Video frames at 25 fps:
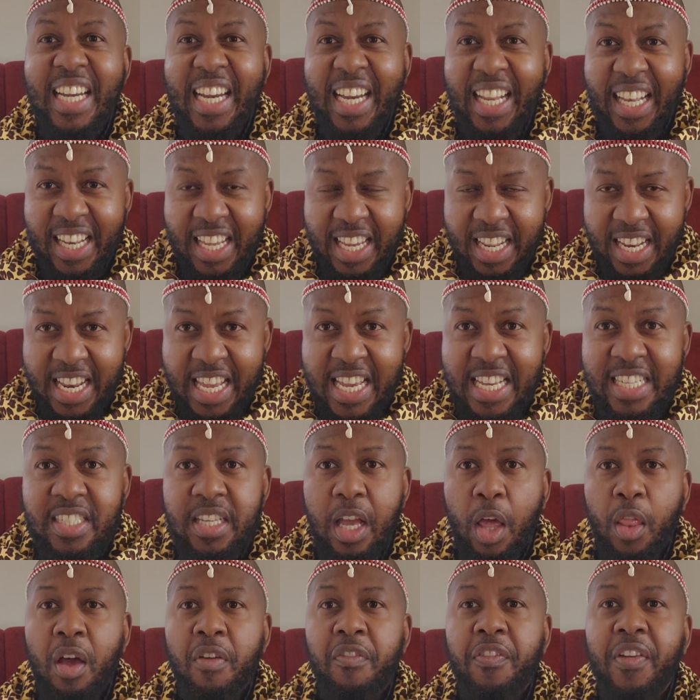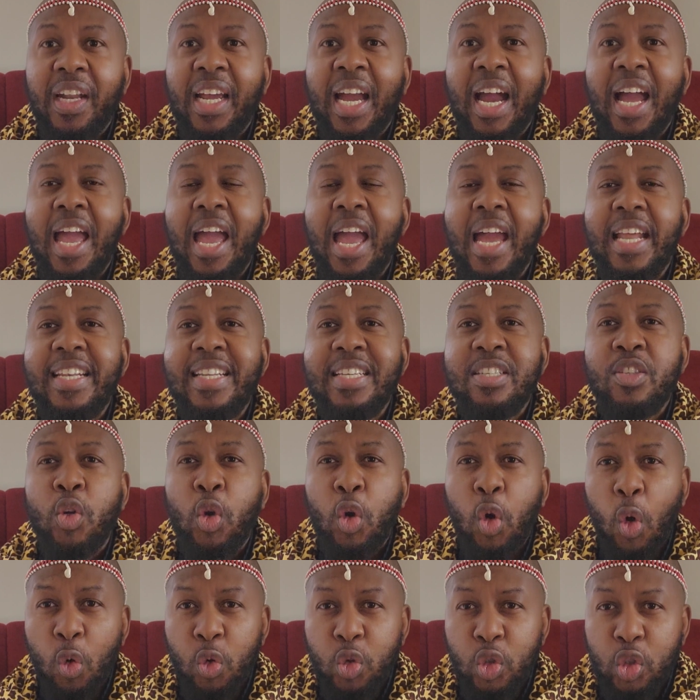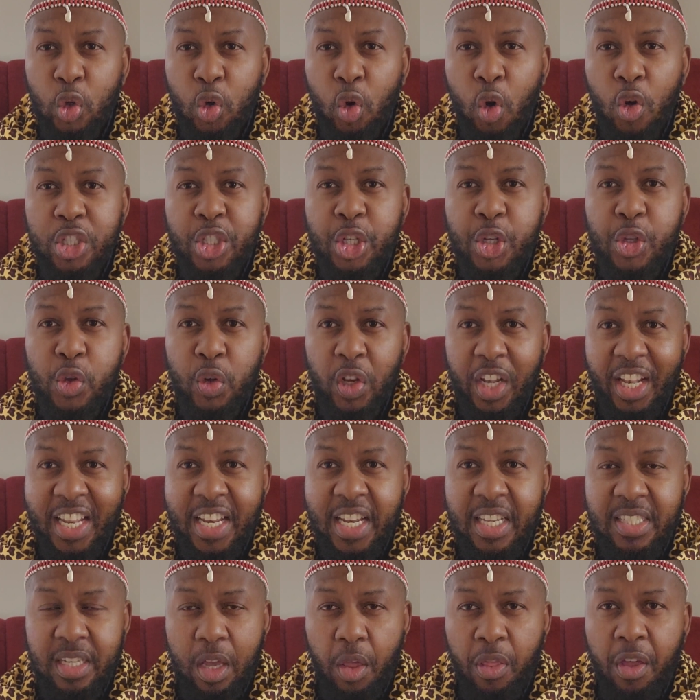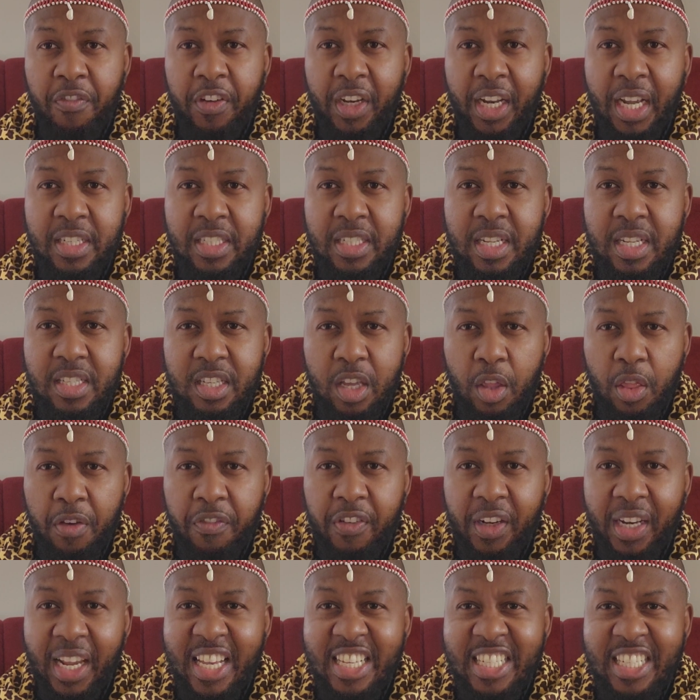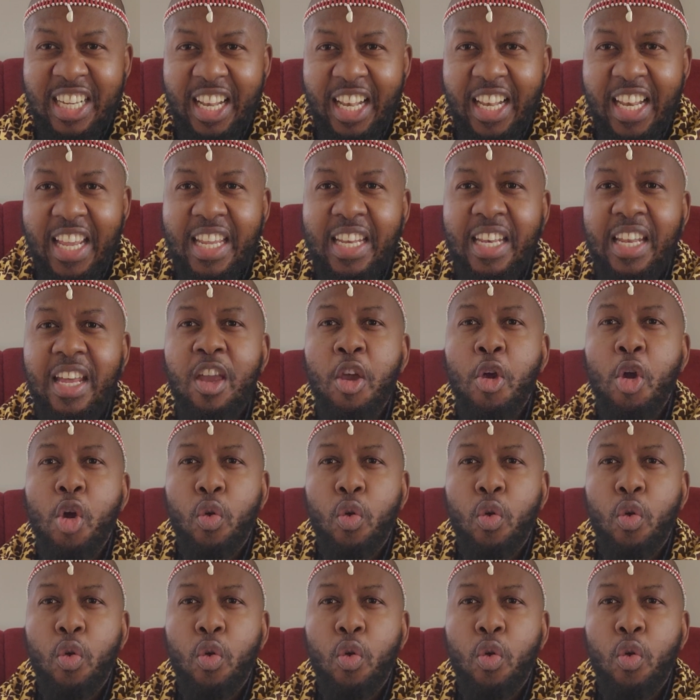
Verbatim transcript: cleaning South Africa and is going to continue cleaning South Africa until South Africa is clean.